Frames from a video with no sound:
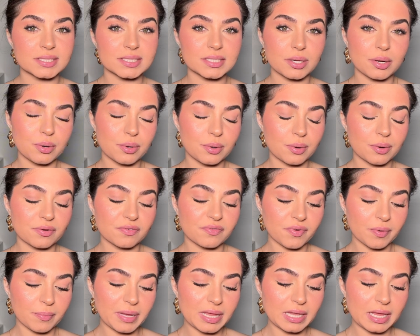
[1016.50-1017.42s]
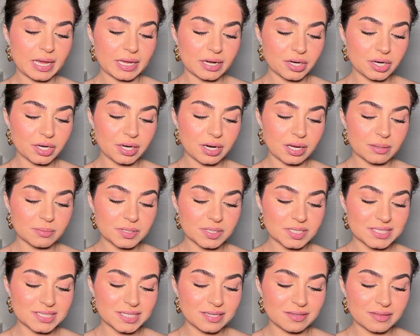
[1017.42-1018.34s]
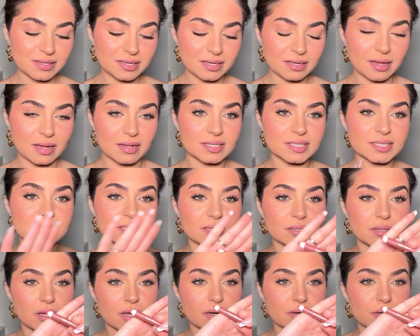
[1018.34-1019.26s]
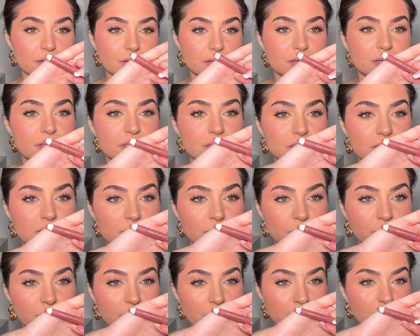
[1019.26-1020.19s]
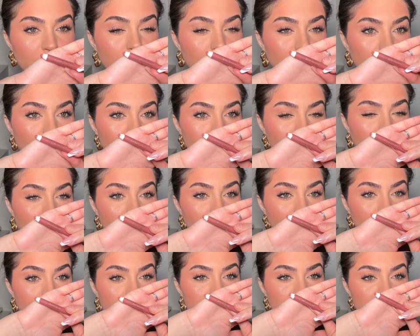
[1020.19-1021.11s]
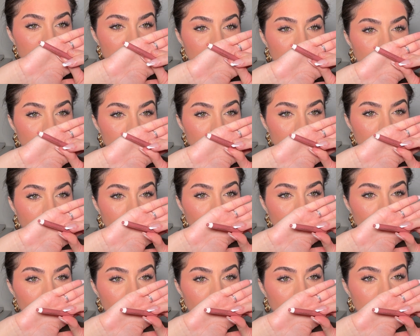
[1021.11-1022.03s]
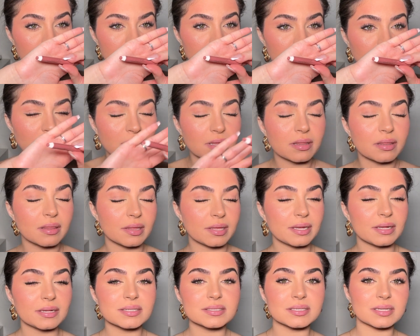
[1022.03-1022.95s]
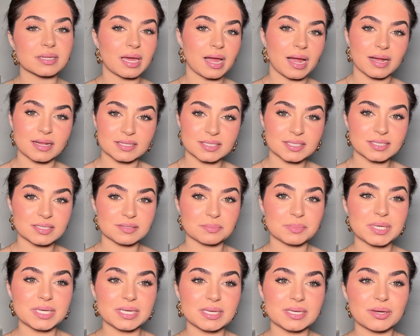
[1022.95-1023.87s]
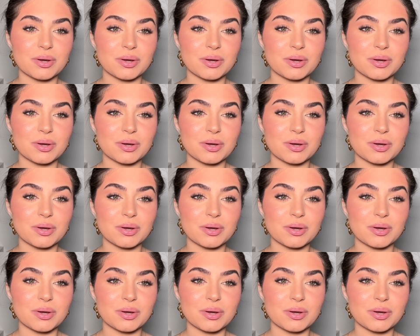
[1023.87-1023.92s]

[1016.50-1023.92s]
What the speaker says: so for my liner, I'm using the Estee Lauder Double Wear, and this is in shade Rose. These last me